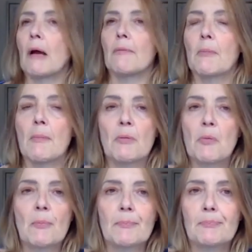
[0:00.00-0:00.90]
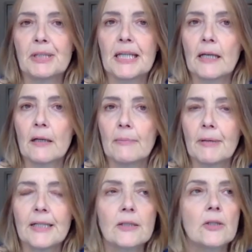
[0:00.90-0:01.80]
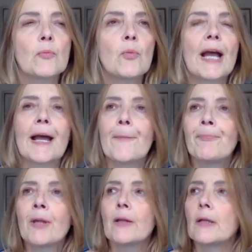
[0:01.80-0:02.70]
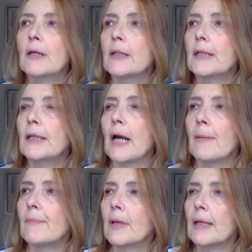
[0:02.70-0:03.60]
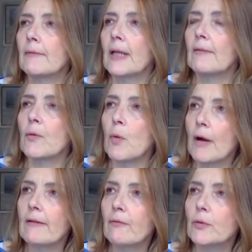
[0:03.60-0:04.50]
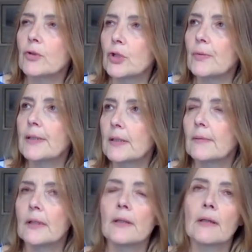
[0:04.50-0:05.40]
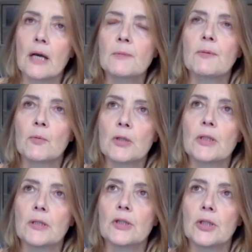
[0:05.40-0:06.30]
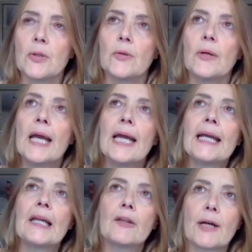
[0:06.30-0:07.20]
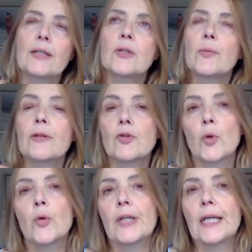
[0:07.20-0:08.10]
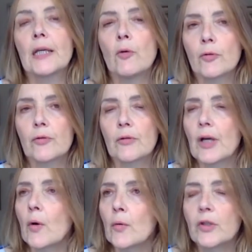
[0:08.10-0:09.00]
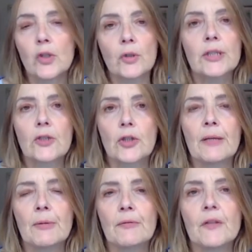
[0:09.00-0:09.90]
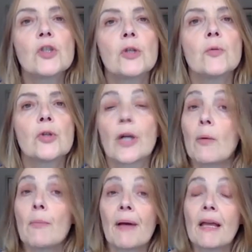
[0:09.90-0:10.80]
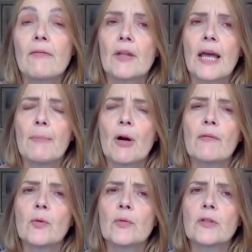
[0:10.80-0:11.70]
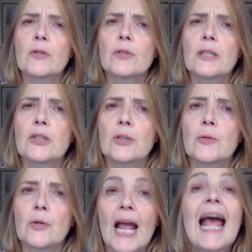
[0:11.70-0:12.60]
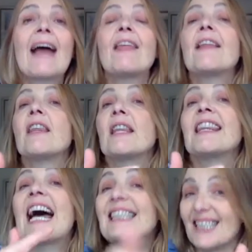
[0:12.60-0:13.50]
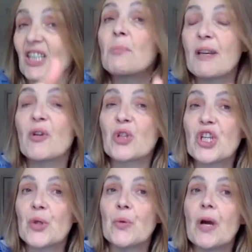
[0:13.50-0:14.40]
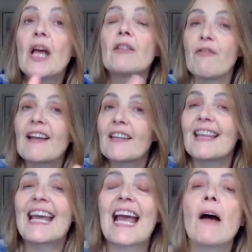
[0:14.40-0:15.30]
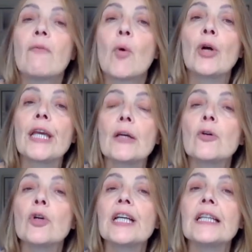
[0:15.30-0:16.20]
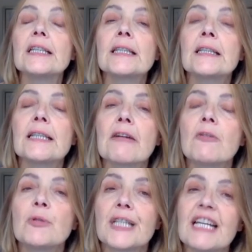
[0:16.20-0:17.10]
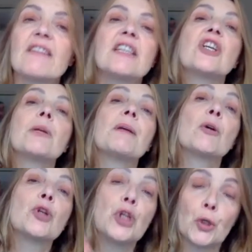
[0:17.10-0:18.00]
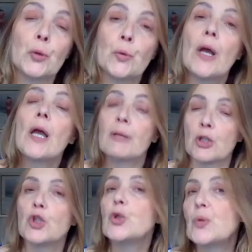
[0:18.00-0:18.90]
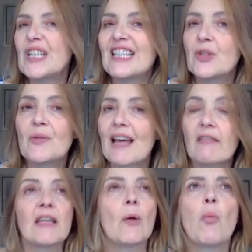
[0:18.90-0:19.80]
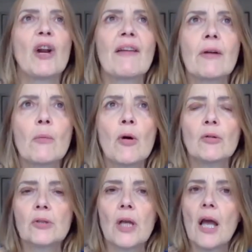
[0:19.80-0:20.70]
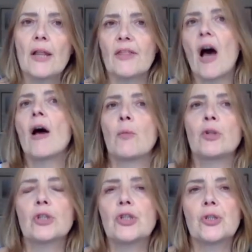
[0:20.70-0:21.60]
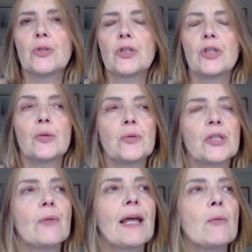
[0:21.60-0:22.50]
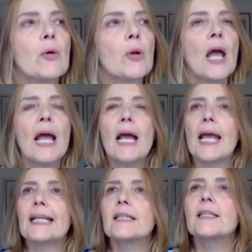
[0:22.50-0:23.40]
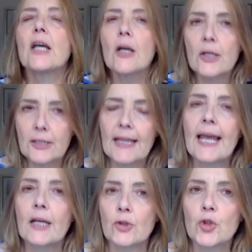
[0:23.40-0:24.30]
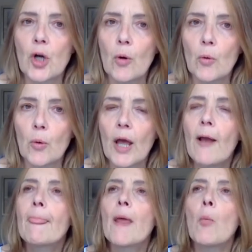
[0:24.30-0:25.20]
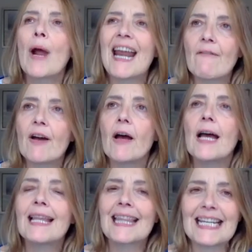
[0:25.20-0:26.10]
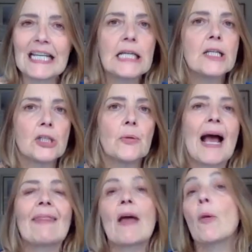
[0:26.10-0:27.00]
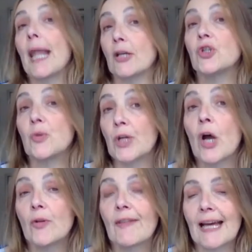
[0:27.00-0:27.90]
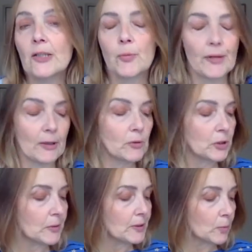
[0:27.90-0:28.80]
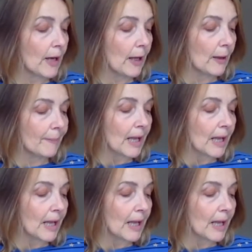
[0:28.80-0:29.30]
I remember one particular incident where if the wife wasn't doing something that the husband wanted to do, he threatened to withdraw the orthodontic treatment for the children. I won't pay their private orthodontic children. And then that's going to be on you. The fact that they have wonky and crooked and terrible teeth is going to be on you because you didn't do that thing, whatever it was that I wanted you to do. So they will exert their control whenever they need to, and they'll let you know that that's what they'll do as well.